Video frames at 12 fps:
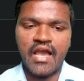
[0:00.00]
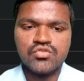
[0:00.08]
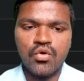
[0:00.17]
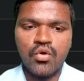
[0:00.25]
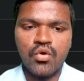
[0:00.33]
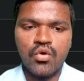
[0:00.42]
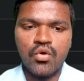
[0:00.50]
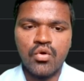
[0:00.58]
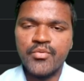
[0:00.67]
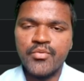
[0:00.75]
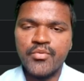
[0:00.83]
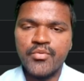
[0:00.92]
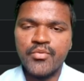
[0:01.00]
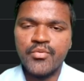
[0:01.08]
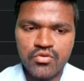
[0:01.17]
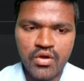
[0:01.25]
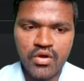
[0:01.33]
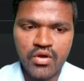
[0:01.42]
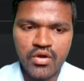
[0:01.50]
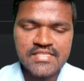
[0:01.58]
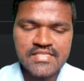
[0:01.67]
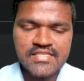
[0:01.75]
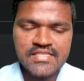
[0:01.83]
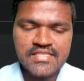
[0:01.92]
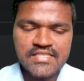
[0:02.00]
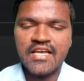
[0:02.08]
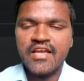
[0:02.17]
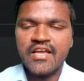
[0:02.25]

So I hope you can able to understand,